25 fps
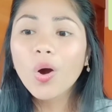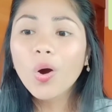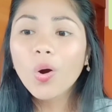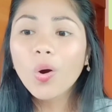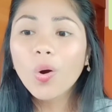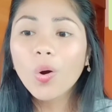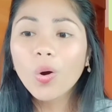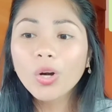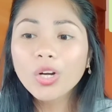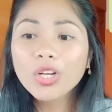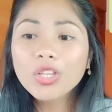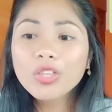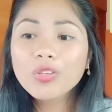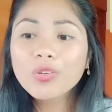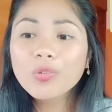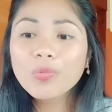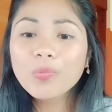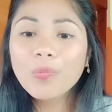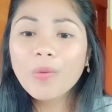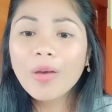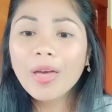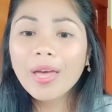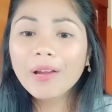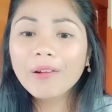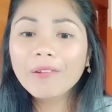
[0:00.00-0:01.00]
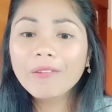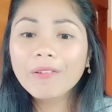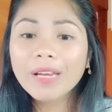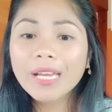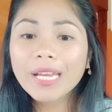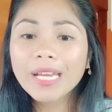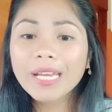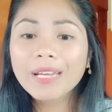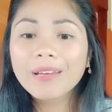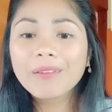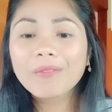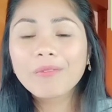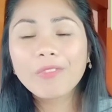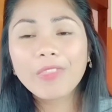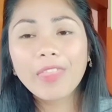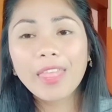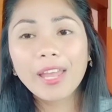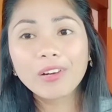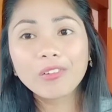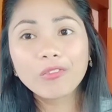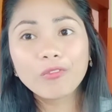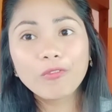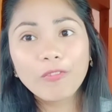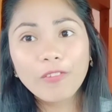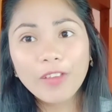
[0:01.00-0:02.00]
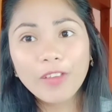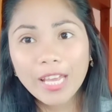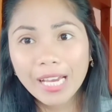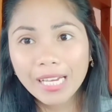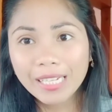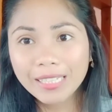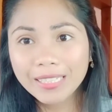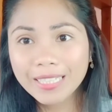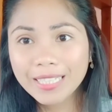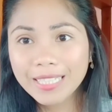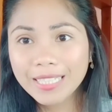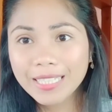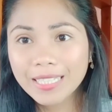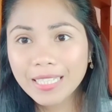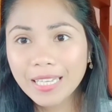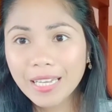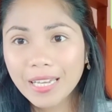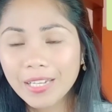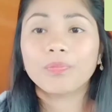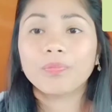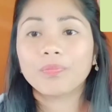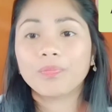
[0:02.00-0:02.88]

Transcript: or to marry their fiancé.